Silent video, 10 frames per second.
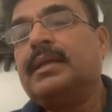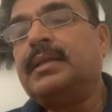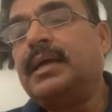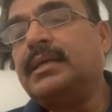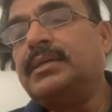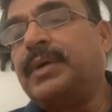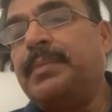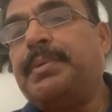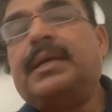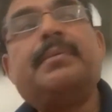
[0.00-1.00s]
That is very
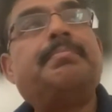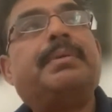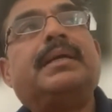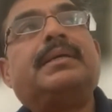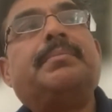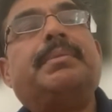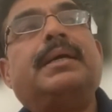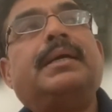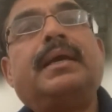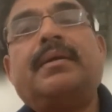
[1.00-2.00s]

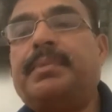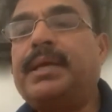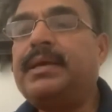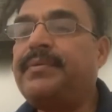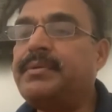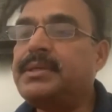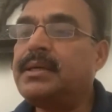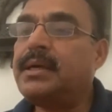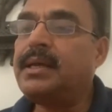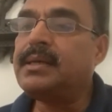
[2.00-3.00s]
predictability, and being future
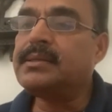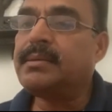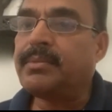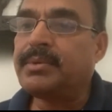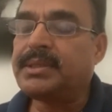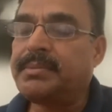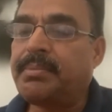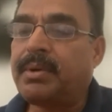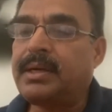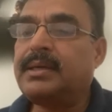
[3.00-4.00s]
ready is the most
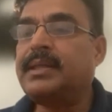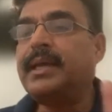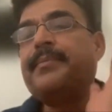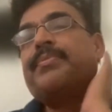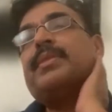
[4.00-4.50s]
important thing.